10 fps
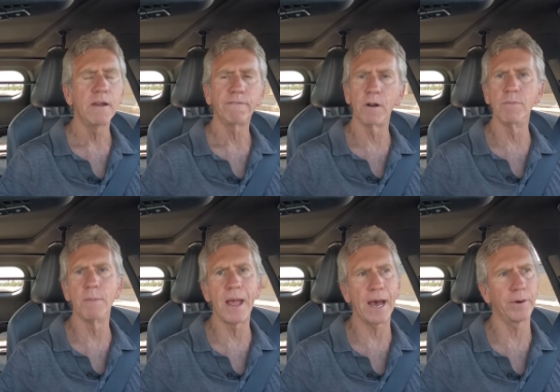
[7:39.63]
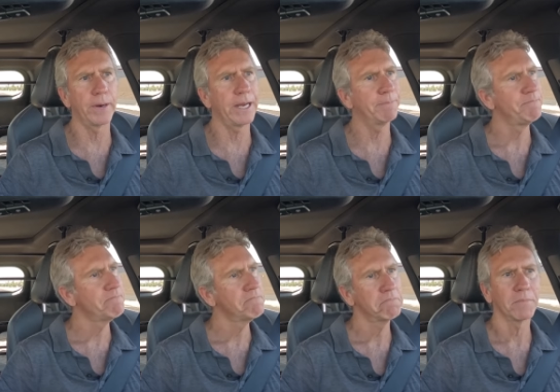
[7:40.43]
from the battery,
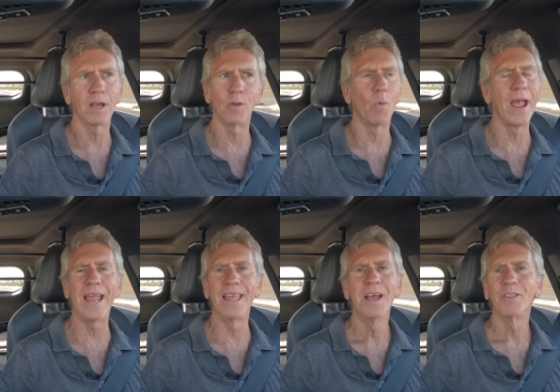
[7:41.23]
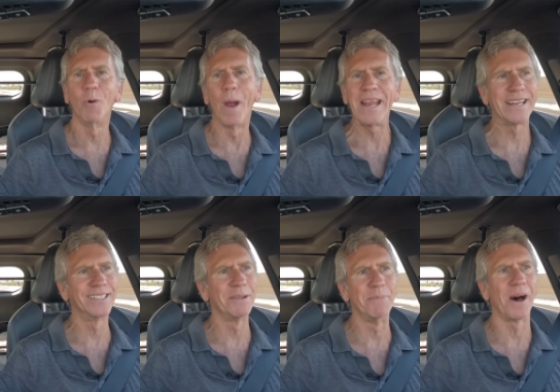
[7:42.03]
the weight
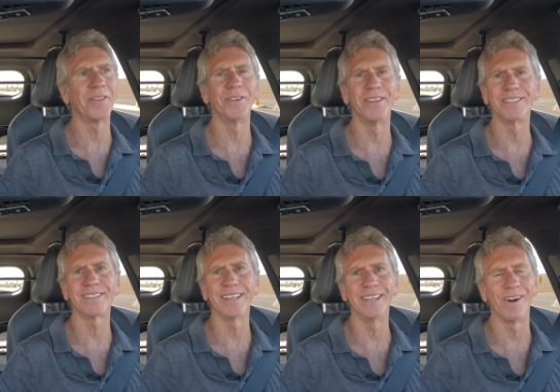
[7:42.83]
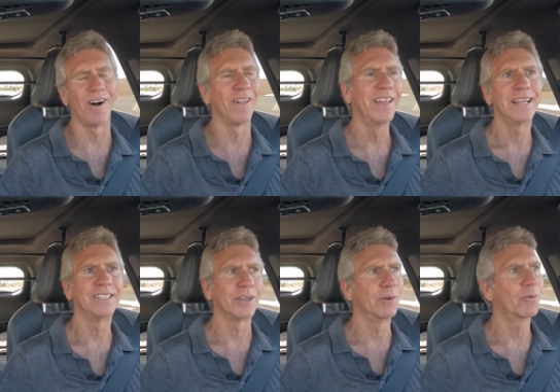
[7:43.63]
doesn't bother this thing at all. It's
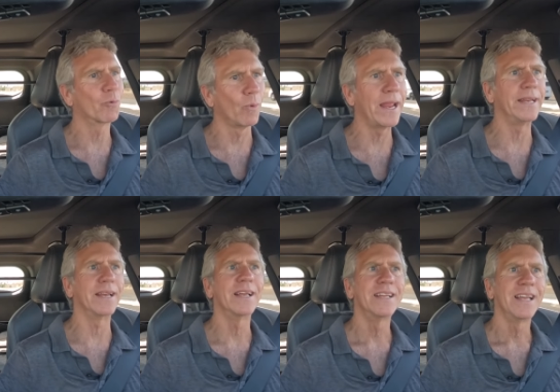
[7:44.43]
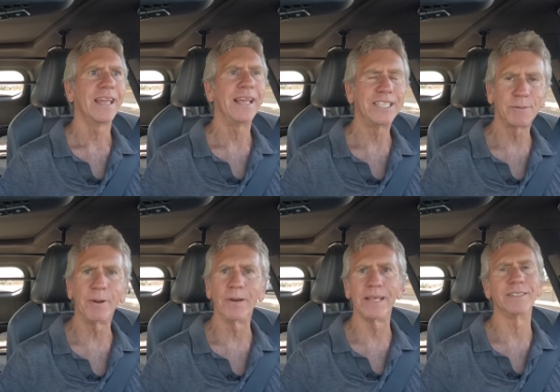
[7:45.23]
a great
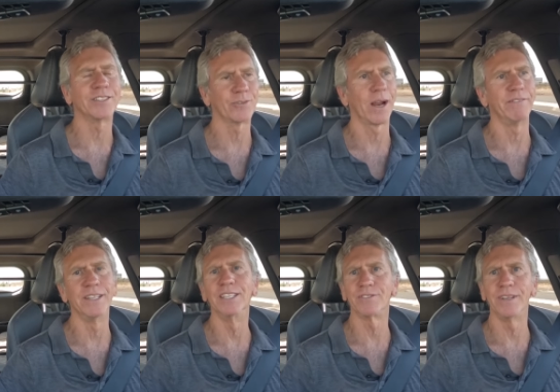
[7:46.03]
experience driving this